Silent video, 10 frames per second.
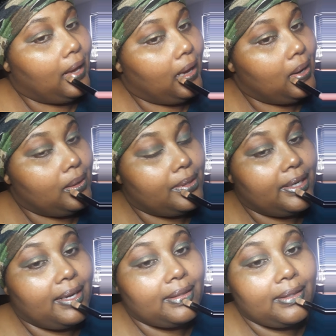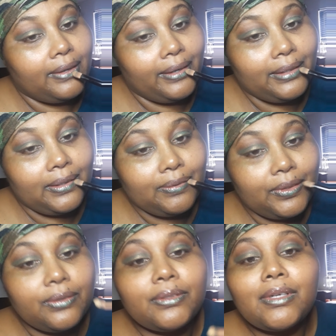I already got that green left
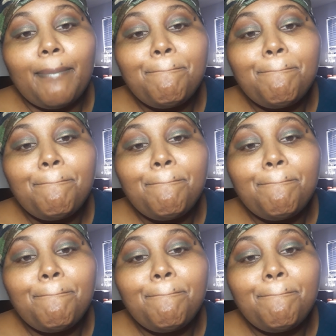over.